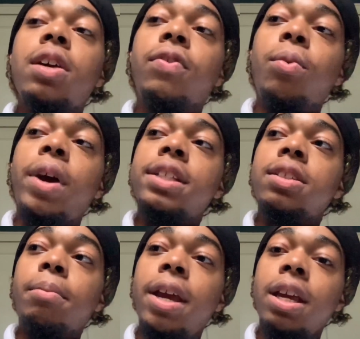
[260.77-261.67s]
look for ways
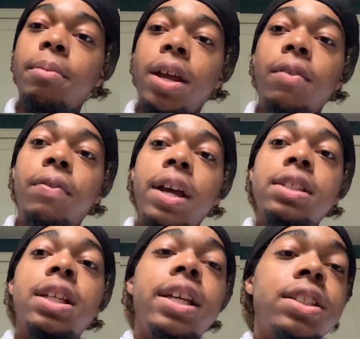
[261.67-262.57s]
to make it
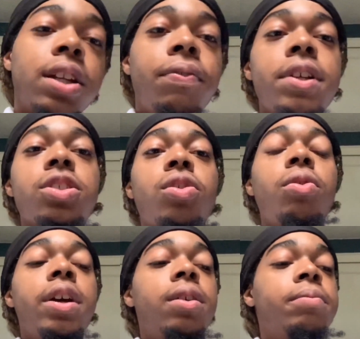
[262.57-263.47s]
manifest into the
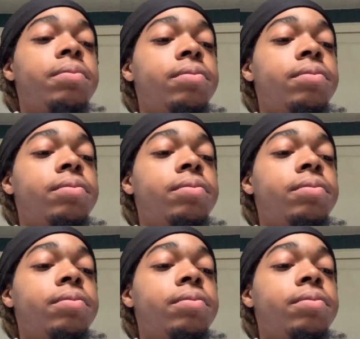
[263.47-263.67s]
physical realm.